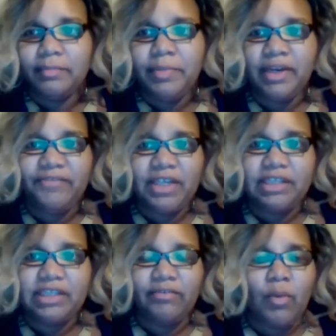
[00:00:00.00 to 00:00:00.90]

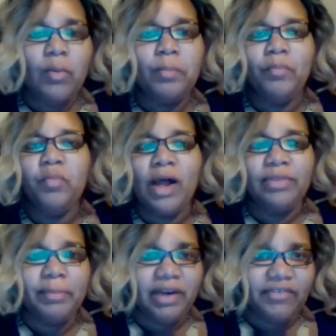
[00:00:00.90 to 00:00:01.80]
Benefits of
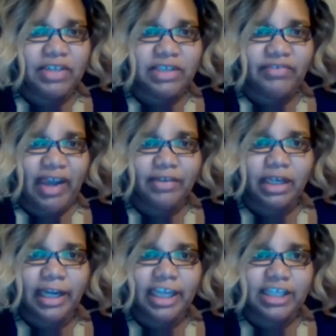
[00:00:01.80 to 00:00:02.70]
what the benefits of having,
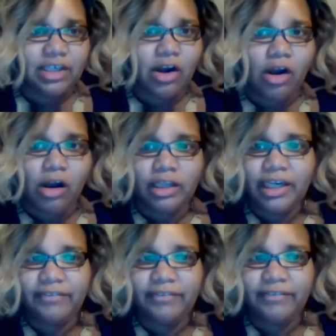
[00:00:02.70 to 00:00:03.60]
I guess, the call and
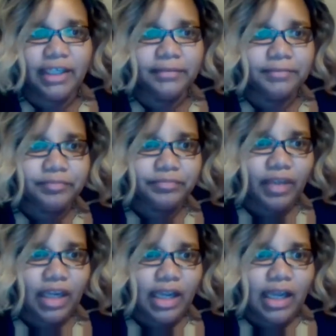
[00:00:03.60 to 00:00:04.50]
everything.
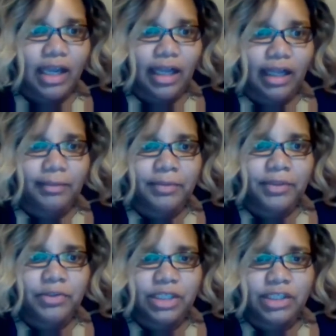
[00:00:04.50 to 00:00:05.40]

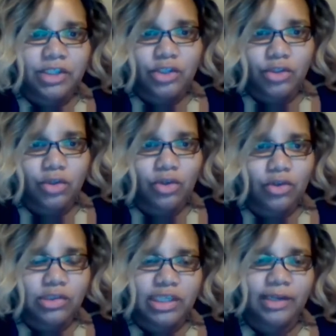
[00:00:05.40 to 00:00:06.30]
Using
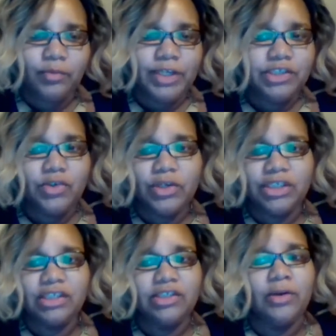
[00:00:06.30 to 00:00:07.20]
tools and
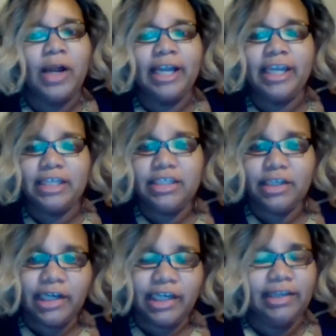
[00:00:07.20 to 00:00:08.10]
resources. So I guess
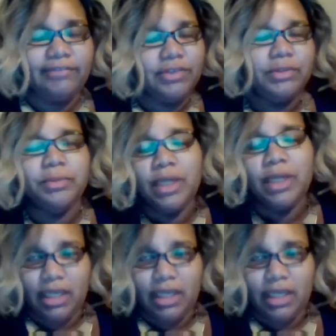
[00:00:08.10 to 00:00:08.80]
they're going to give you